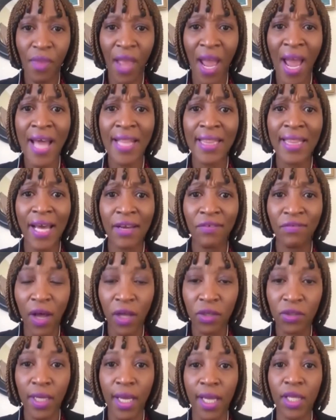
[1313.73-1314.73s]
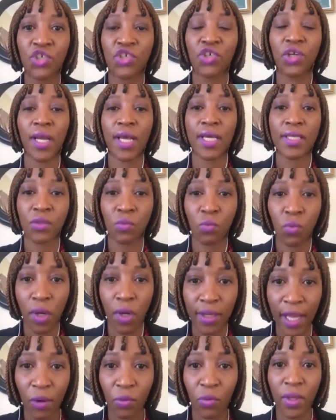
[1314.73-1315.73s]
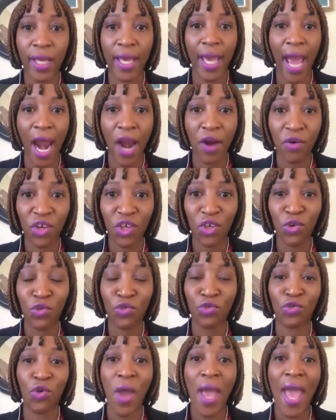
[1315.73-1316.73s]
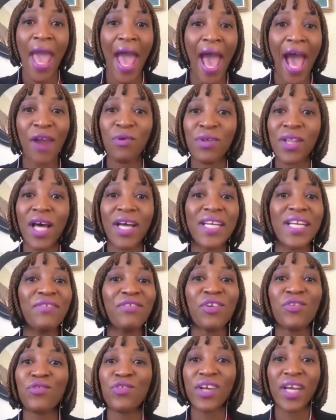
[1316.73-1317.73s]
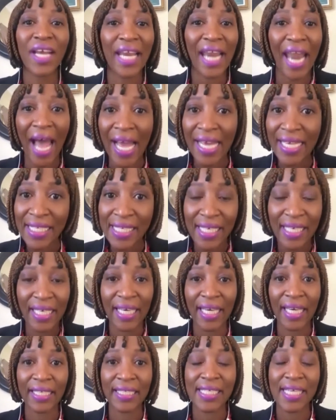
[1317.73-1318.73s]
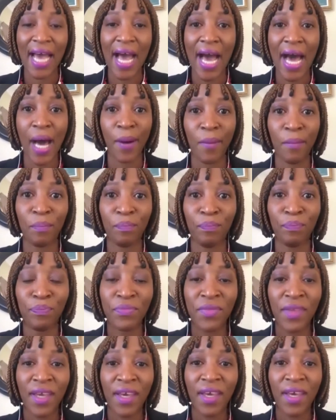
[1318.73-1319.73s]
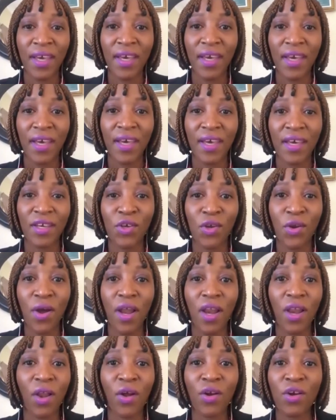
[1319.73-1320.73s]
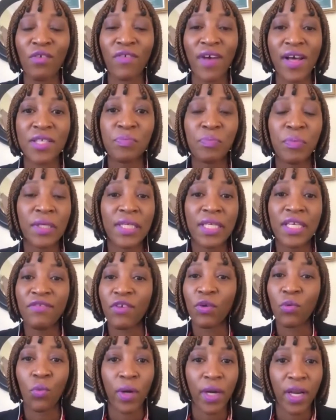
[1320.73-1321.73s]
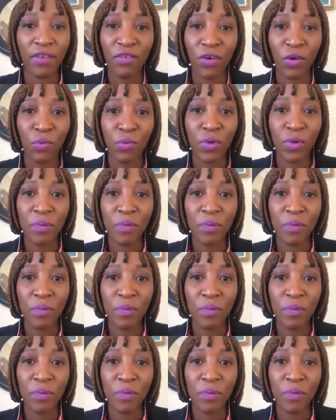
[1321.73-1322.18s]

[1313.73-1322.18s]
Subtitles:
And that foundation is the one that will carry you through. And without even realizing it, you know, a lot of us believe in whatever we